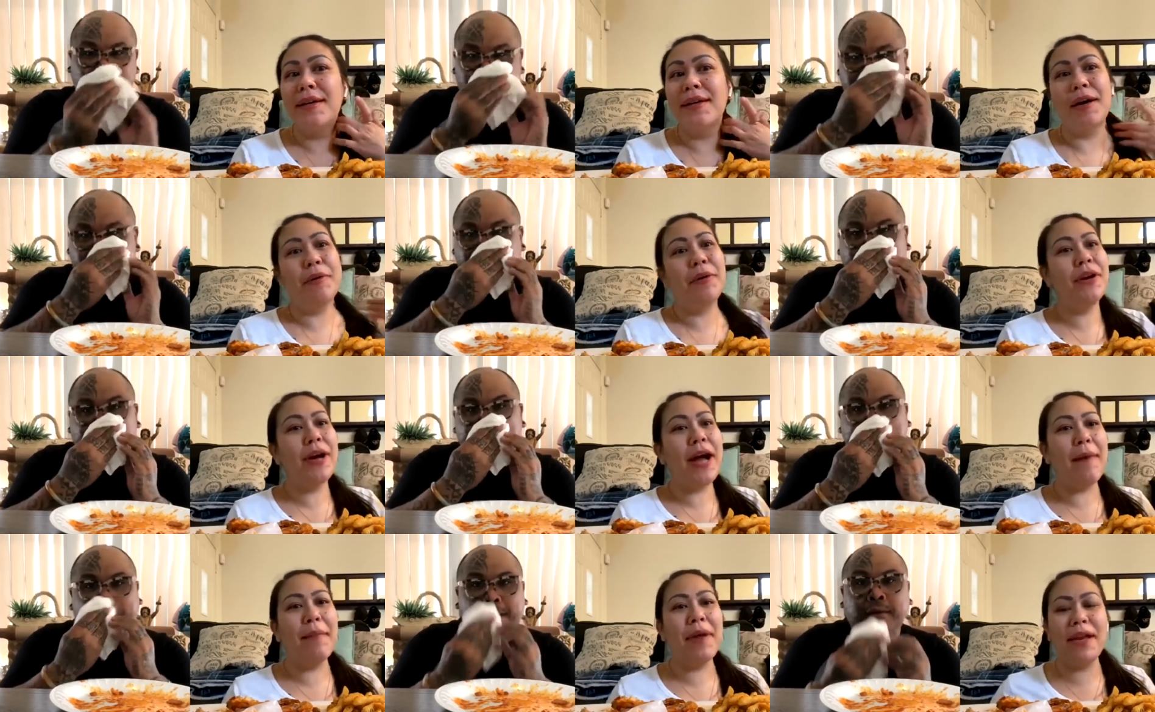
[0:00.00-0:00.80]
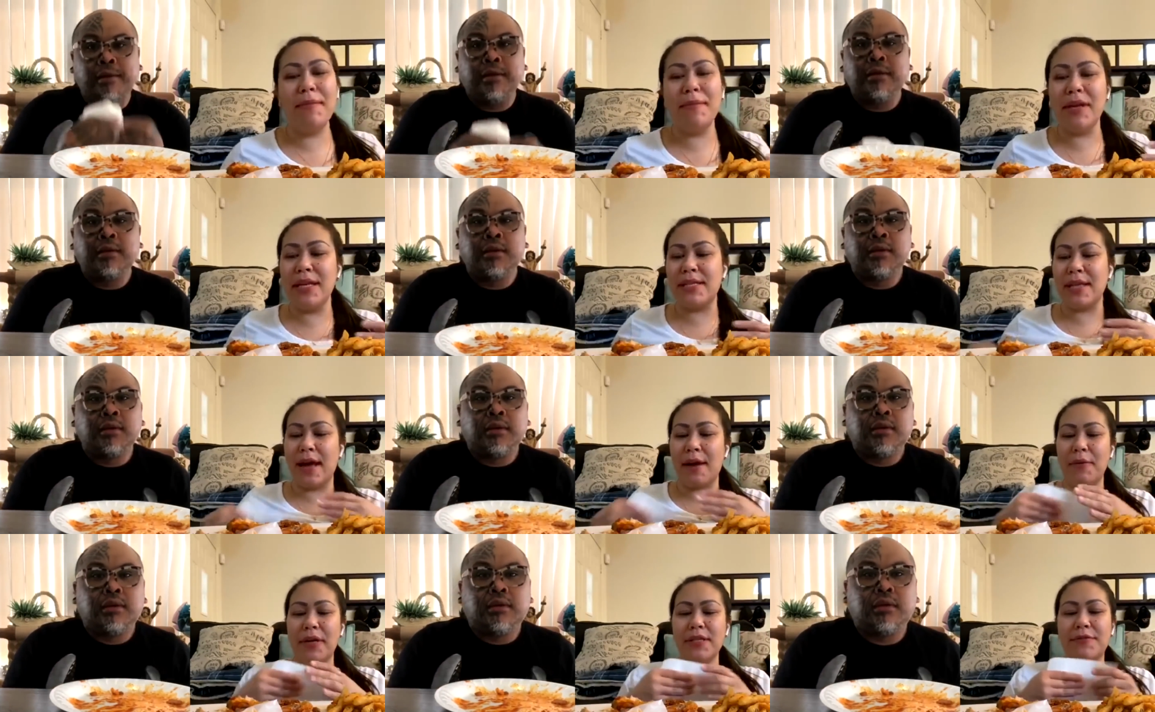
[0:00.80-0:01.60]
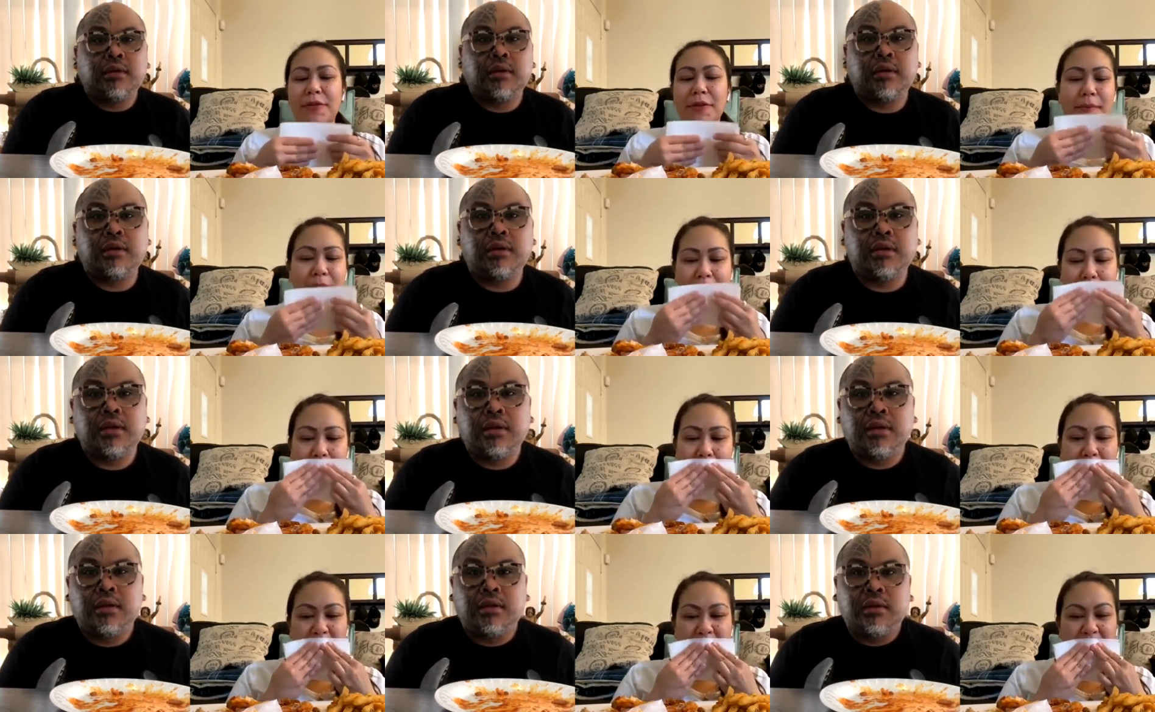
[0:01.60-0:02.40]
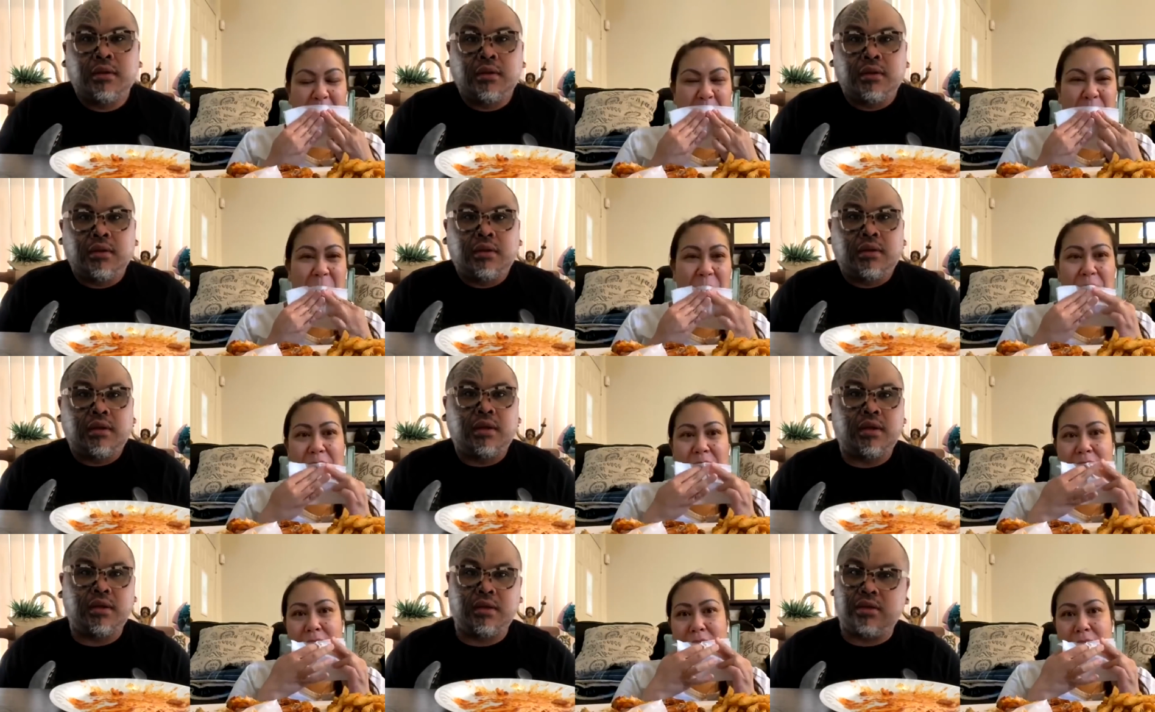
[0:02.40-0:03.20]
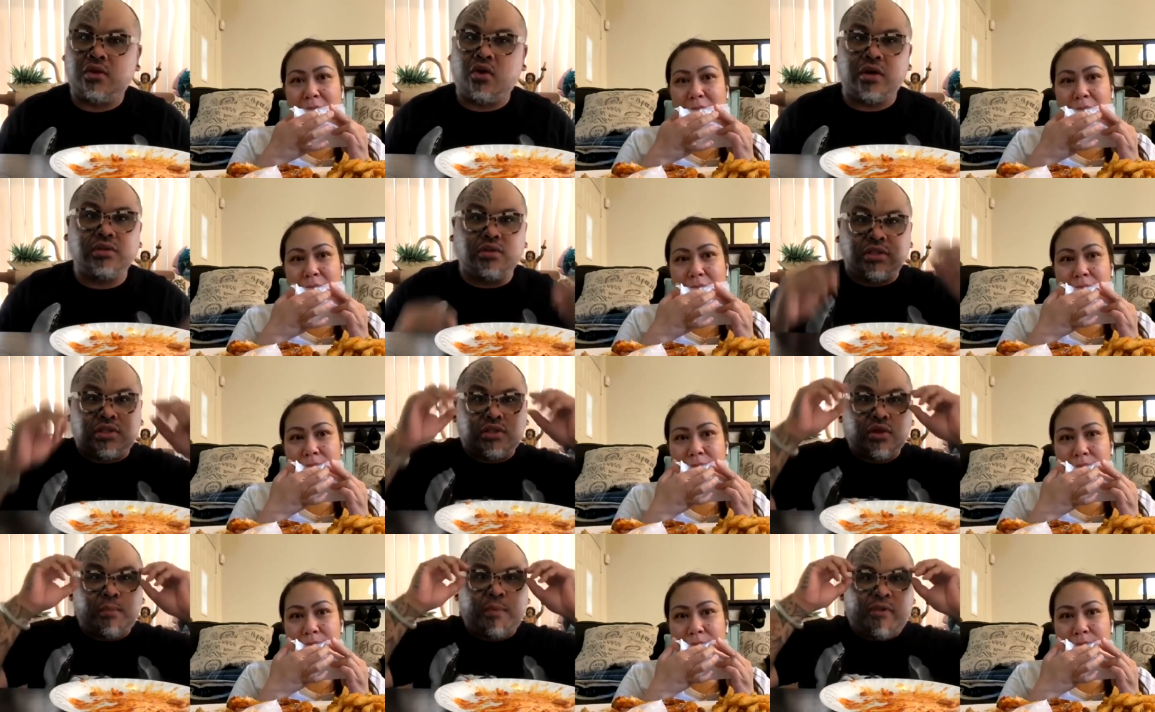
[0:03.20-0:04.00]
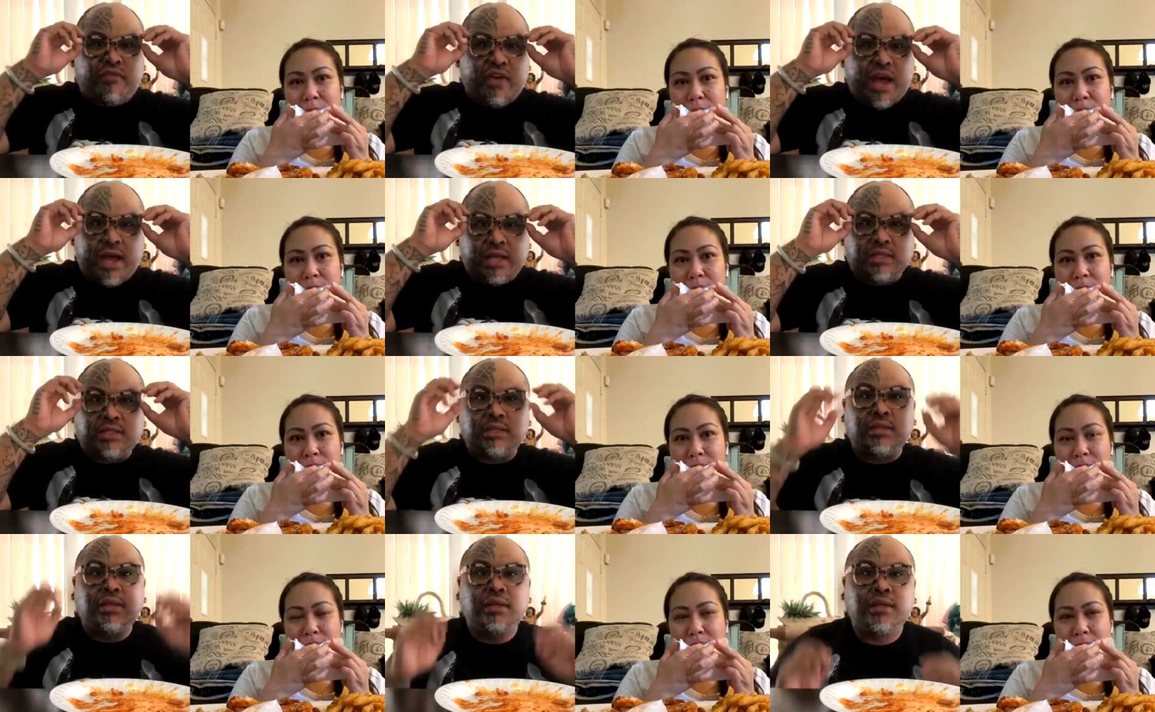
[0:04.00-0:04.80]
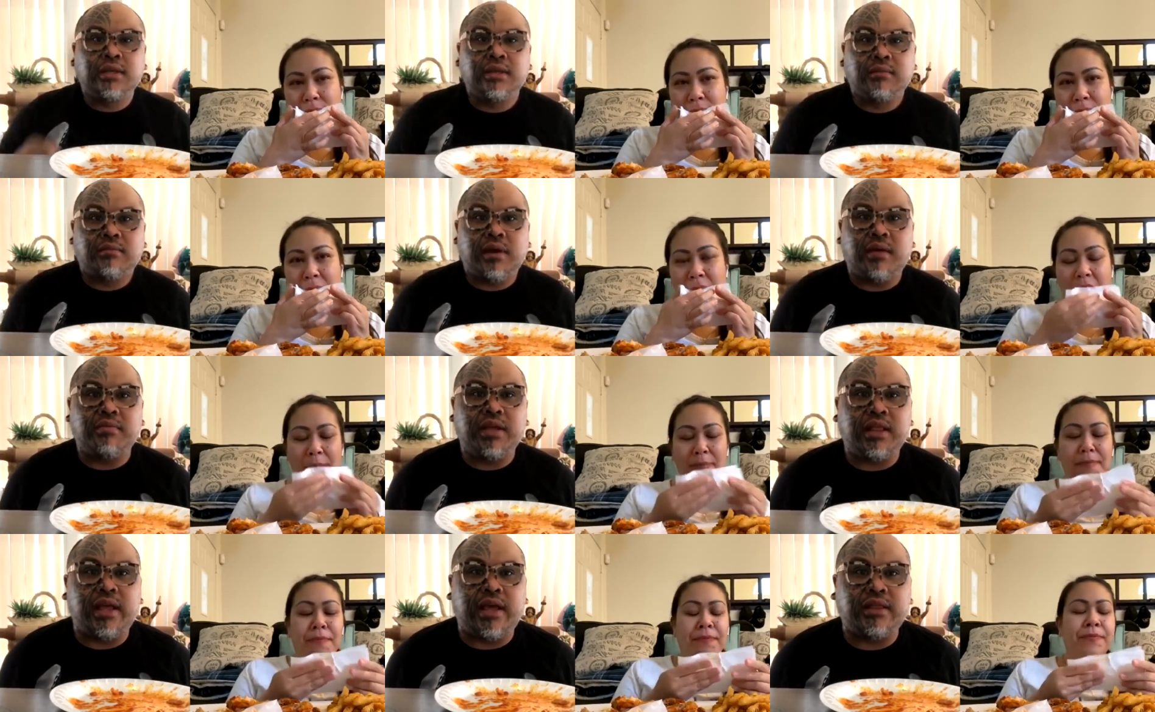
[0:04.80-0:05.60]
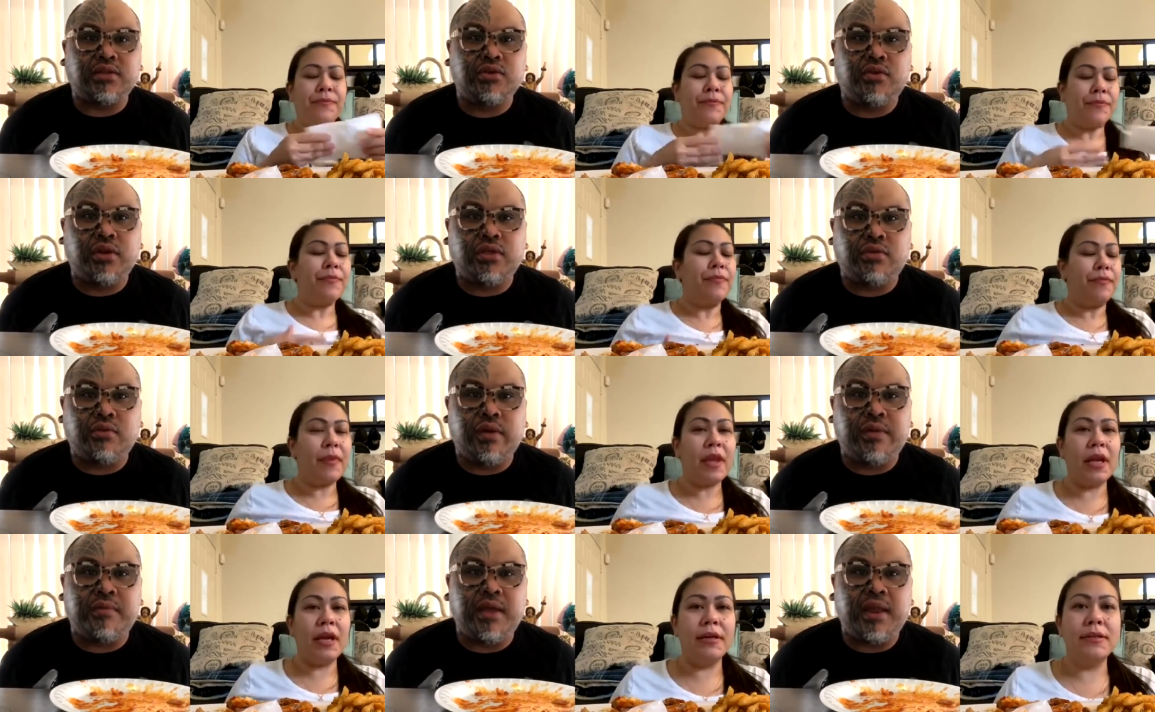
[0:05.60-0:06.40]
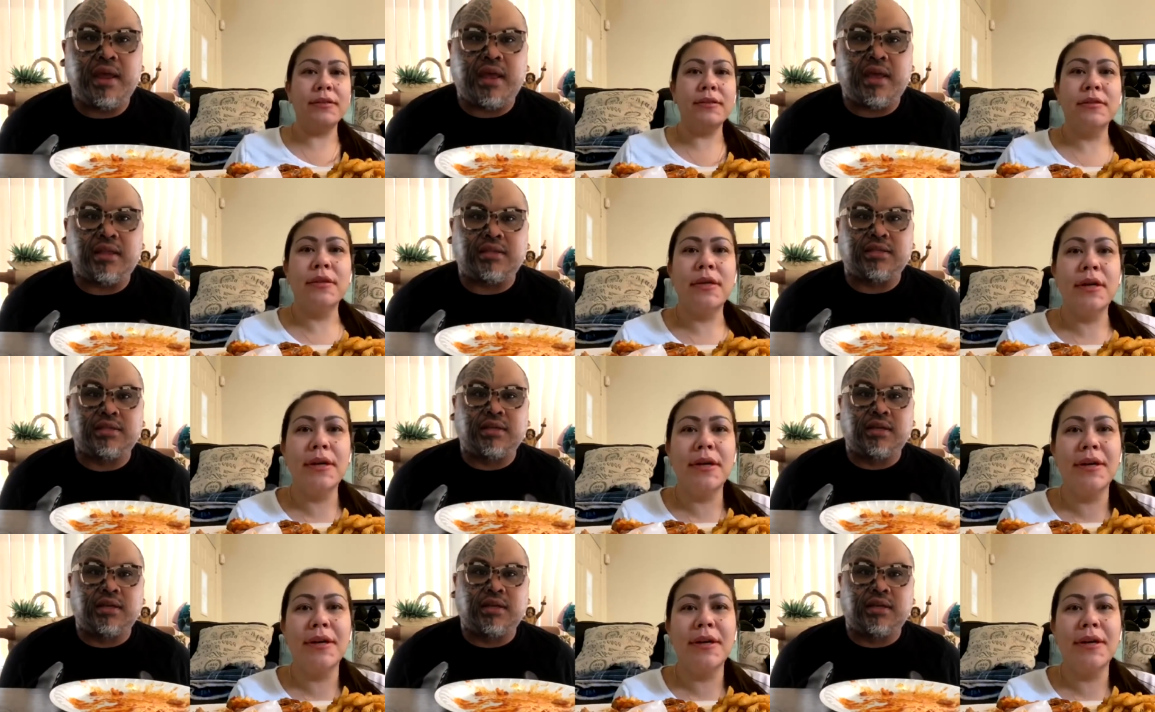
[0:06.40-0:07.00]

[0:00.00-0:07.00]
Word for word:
Speaker 1: I wonder how many minutes that was for me.
Speaker 2: Yours was super fast probably like two or three minutes.